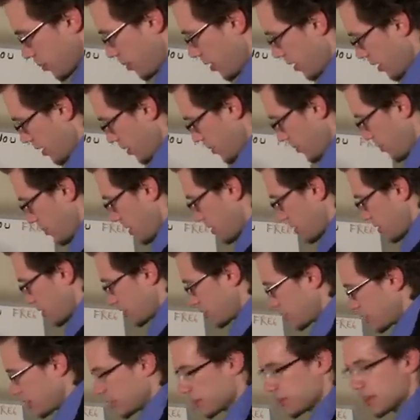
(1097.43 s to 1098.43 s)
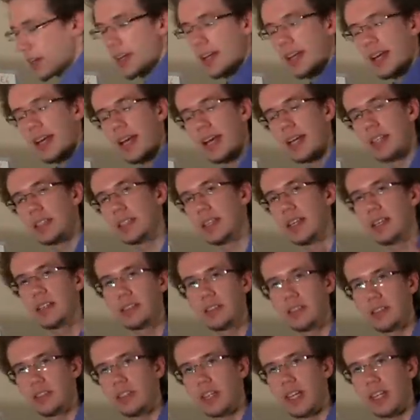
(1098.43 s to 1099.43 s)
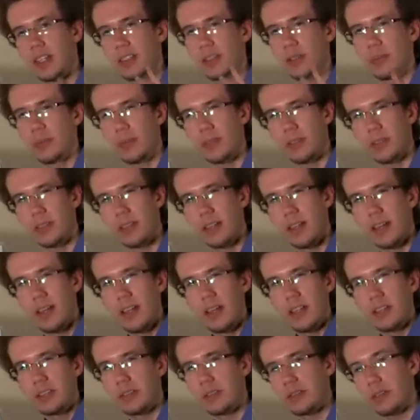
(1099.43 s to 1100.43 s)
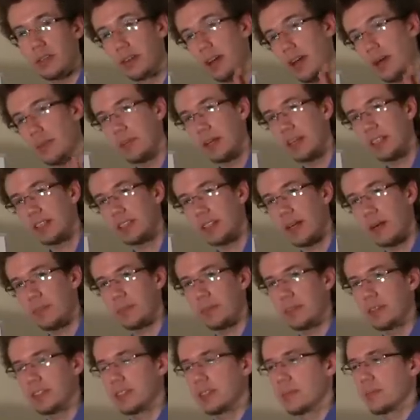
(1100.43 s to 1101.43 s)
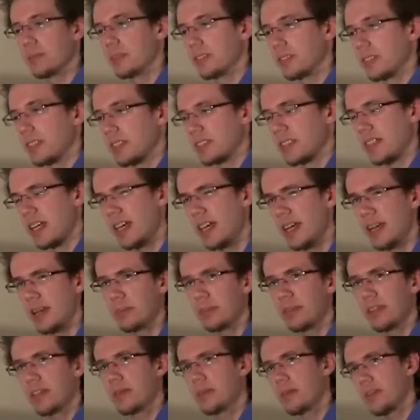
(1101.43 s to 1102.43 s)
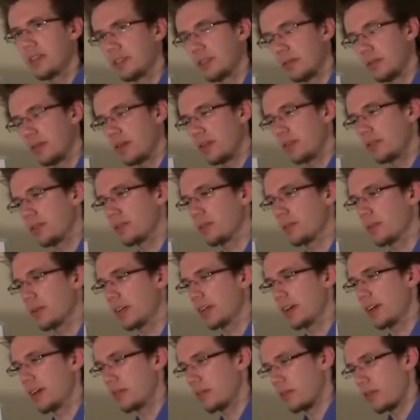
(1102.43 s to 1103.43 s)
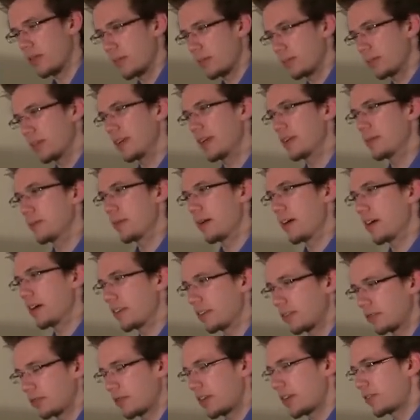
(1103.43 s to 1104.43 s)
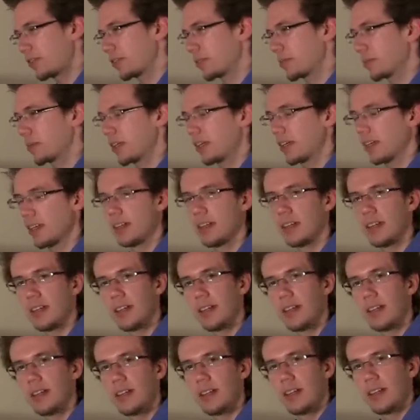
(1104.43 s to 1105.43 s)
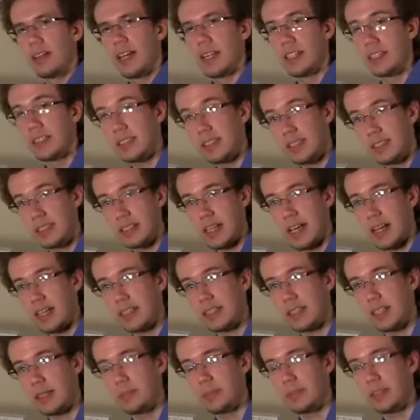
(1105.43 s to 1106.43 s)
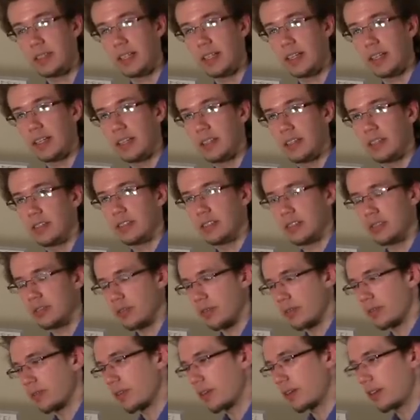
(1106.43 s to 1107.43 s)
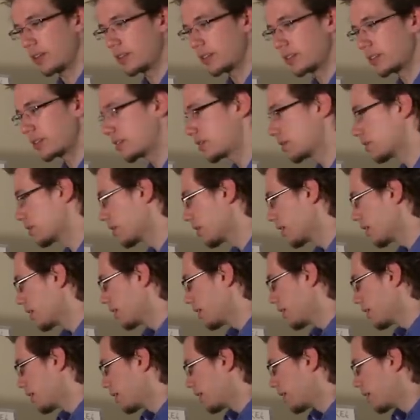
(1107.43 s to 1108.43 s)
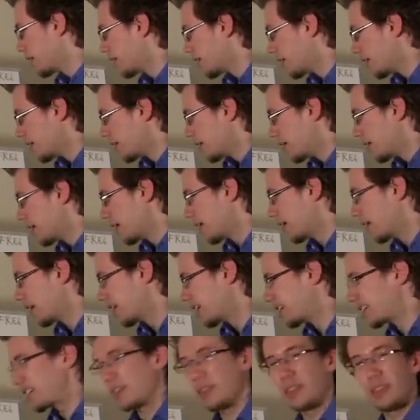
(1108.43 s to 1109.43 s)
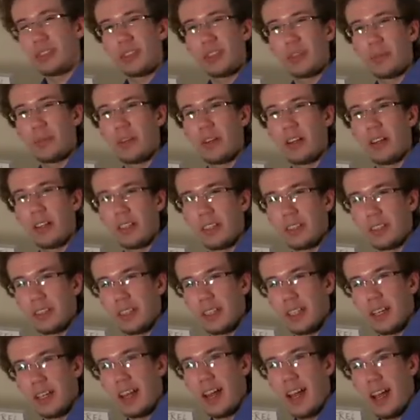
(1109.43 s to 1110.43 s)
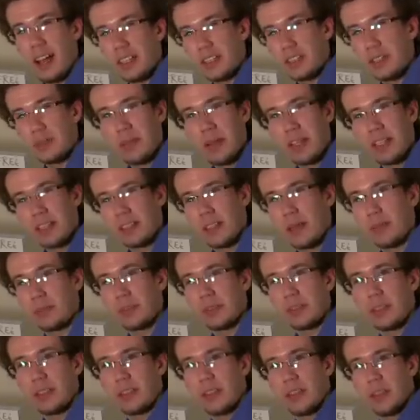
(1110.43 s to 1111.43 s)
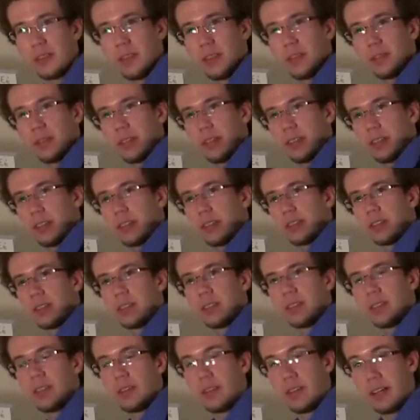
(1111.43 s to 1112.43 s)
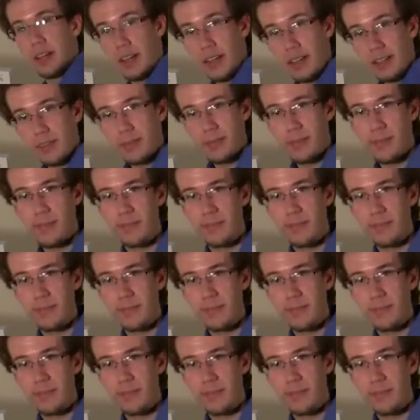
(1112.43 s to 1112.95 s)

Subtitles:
1, measure 2. It's interchangeable. So don't get mixed up when someone says, hey, play measure 1 for me, or play bar 3 for me. It's the exact same thing. They're just referring to different terminology. It actually makes absolutely no difference. Okay?